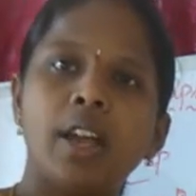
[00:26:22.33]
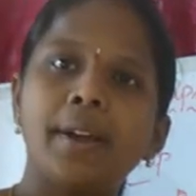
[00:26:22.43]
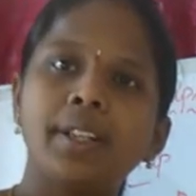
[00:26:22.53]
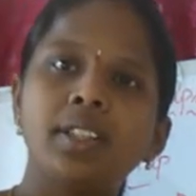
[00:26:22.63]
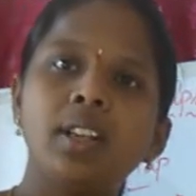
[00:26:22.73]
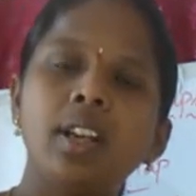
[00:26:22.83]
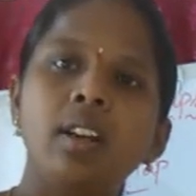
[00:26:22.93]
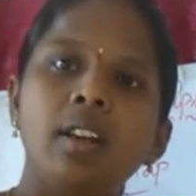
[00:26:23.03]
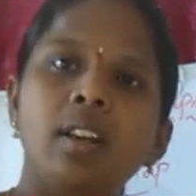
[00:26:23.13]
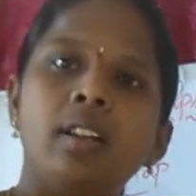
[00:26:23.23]
Okay children?
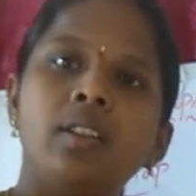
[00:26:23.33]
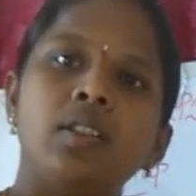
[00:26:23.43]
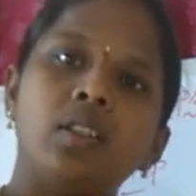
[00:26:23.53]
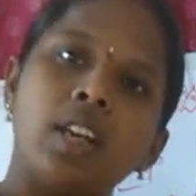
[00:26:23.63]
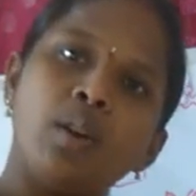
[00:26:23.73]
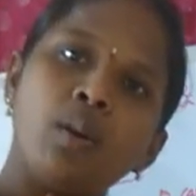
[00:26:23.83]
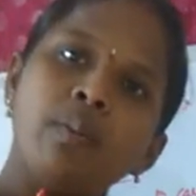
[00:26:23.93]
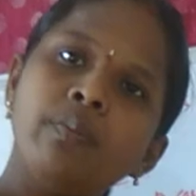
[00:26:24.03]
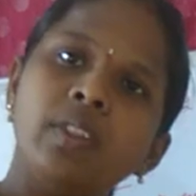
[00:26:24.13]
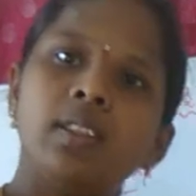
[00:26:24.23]
Stay
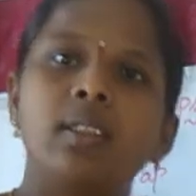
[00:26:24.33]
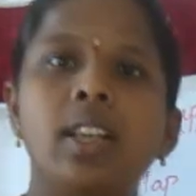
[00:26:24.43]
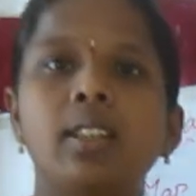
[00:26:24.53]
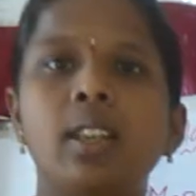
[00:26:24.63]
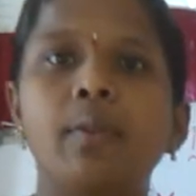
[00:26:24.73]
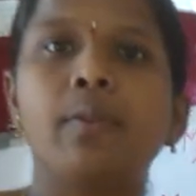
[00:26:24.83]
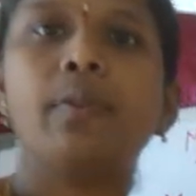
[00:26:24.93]
home, stay safe.